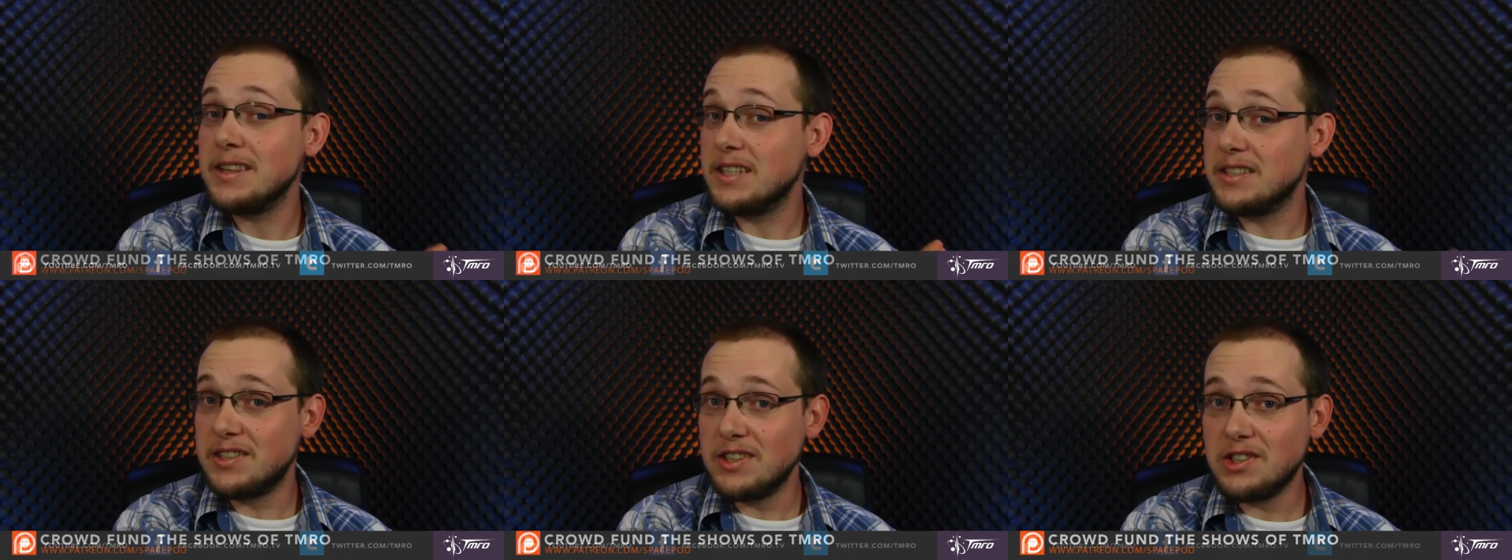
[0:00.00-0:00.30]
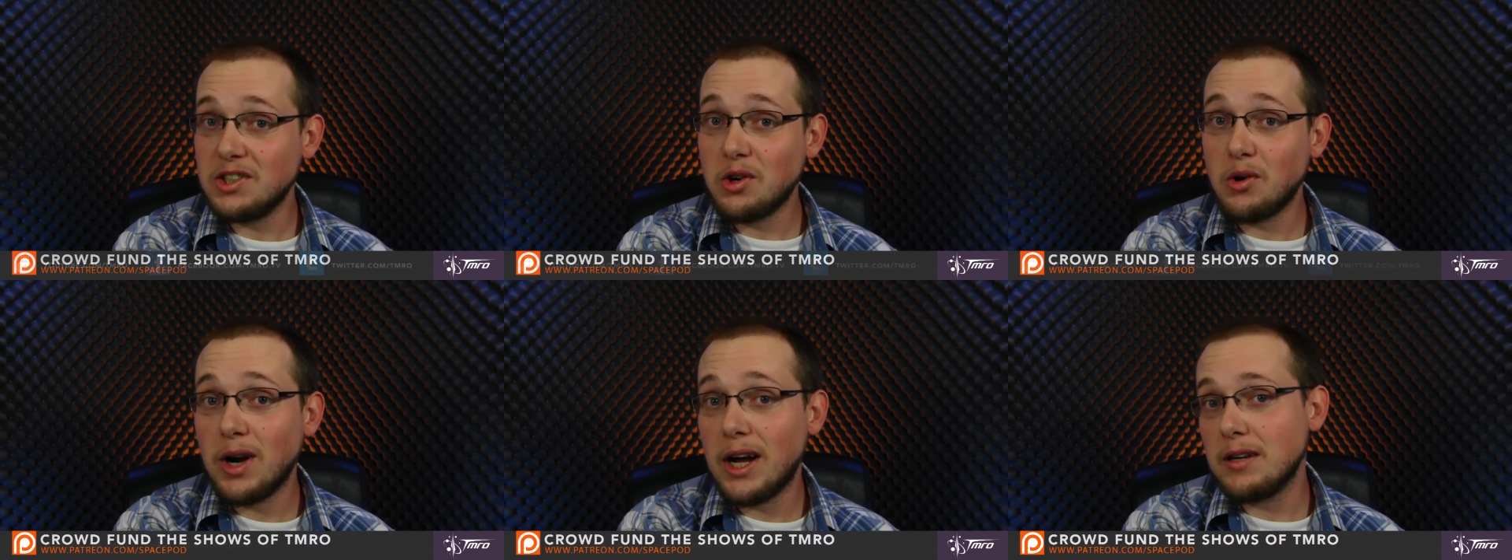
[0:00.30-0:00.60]
This
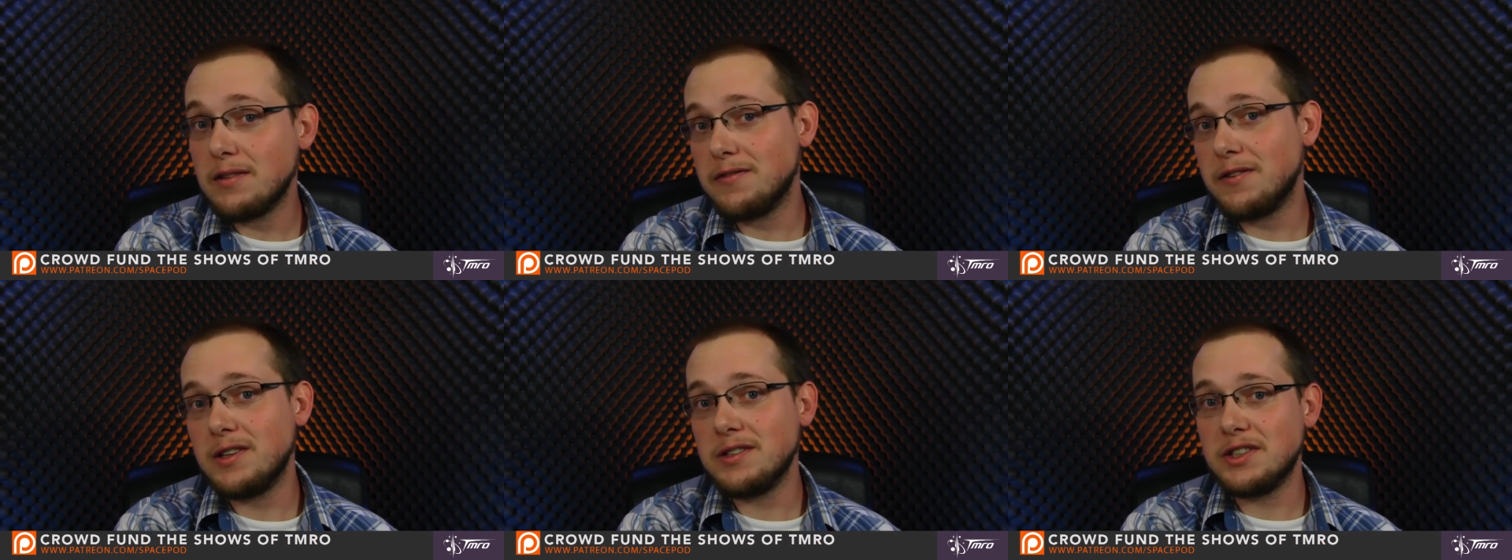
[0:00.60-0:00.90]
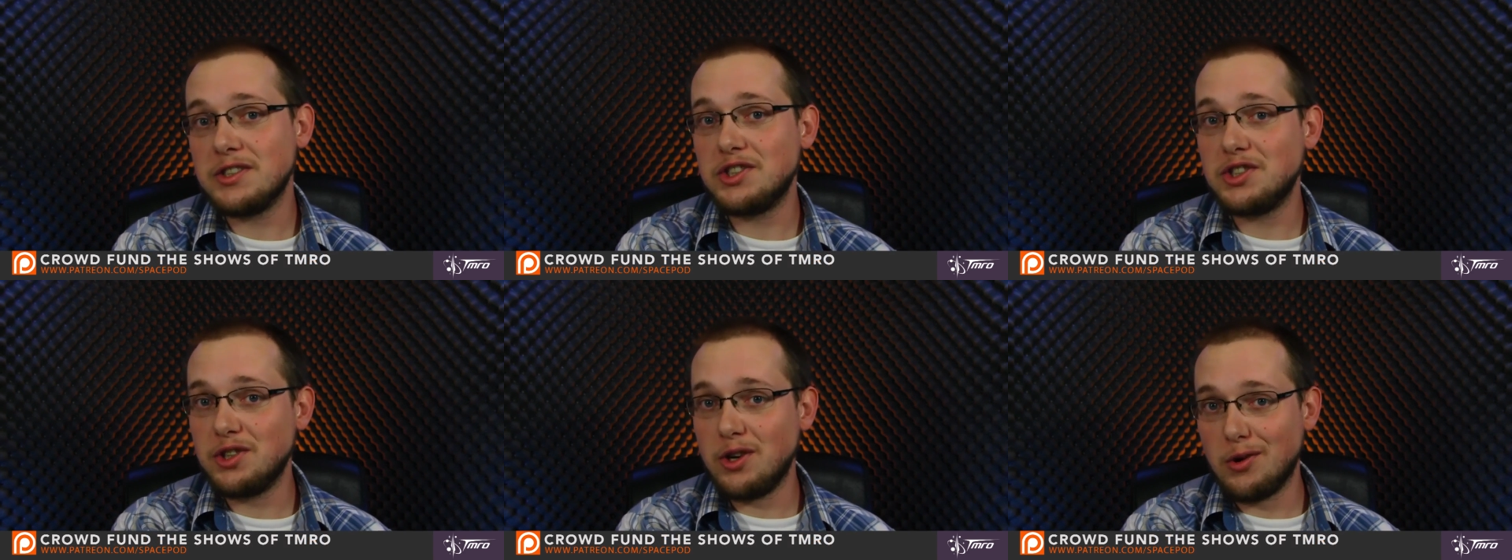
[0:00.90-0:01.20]
is a
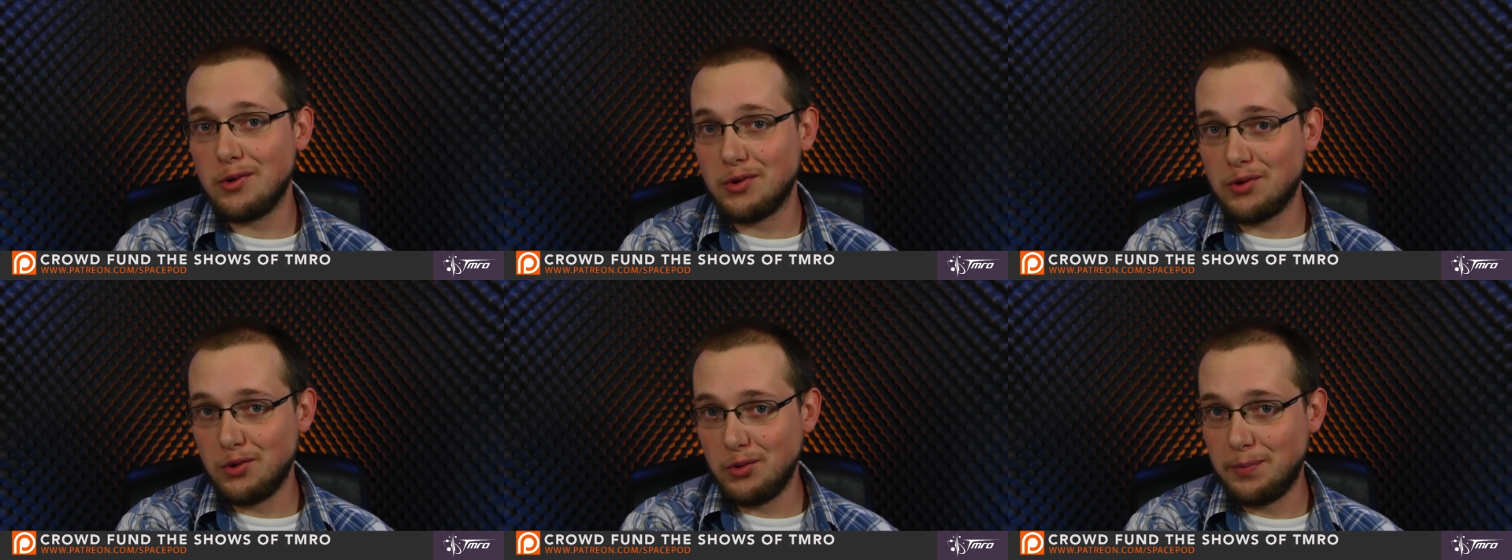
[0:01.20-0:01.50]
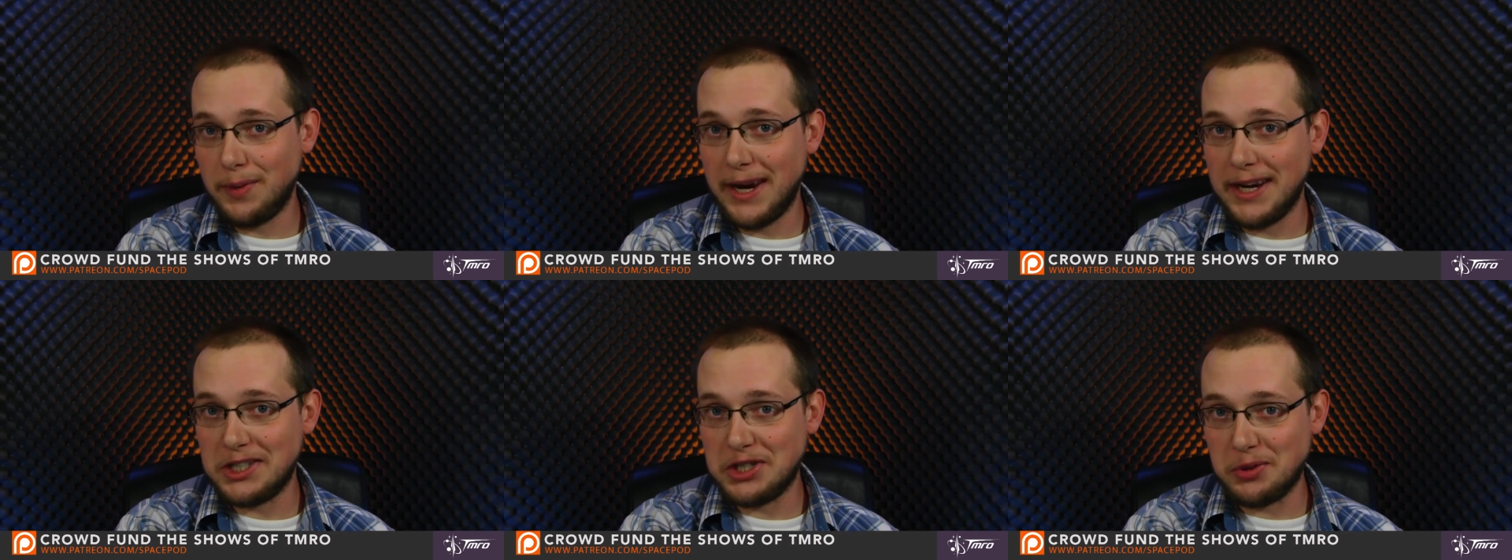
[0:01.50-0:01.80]
crowdfunded show
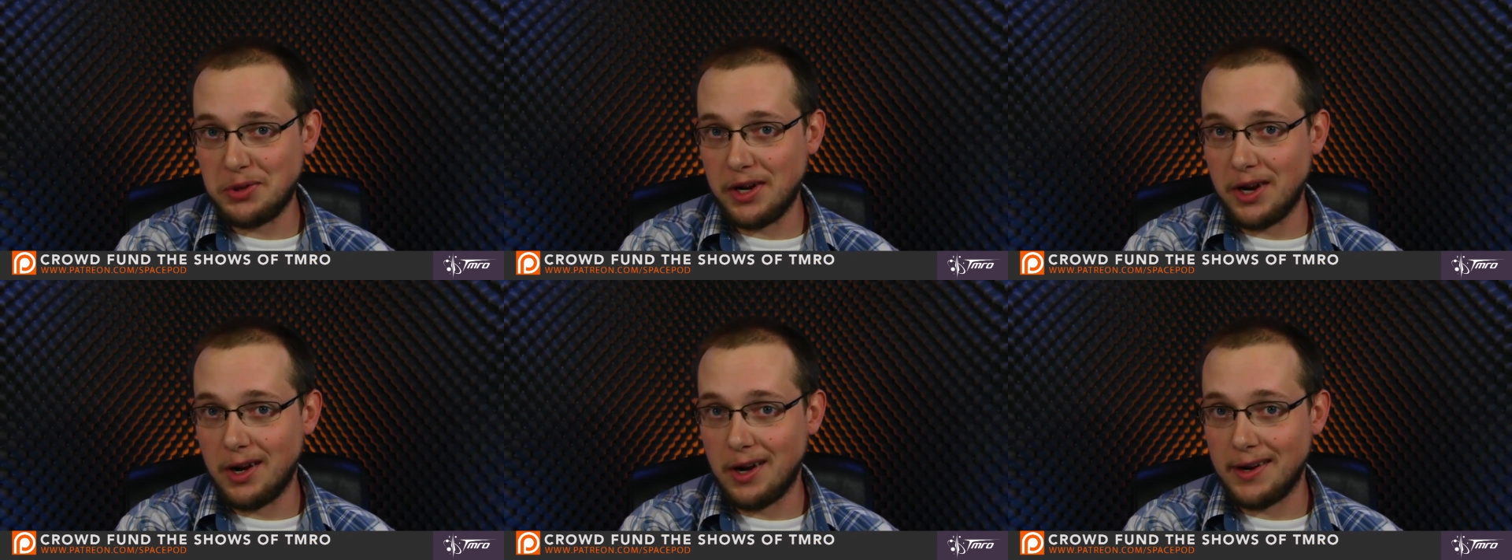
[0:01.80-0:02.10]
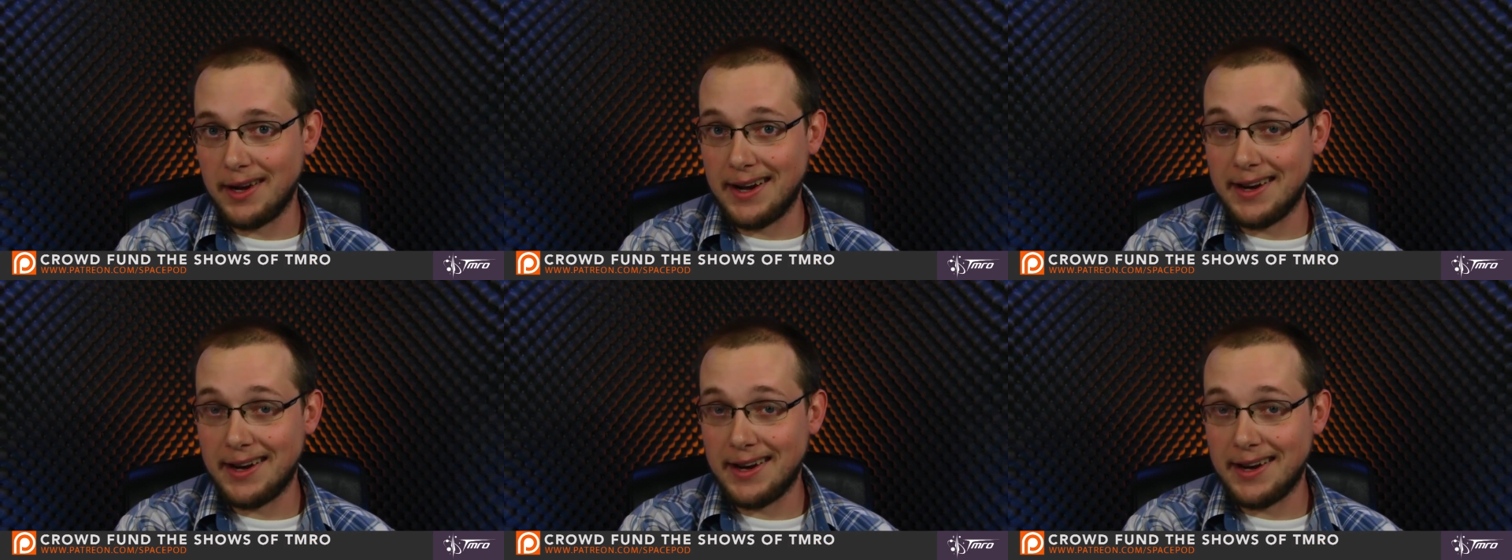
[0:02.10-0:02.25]
through Patreon,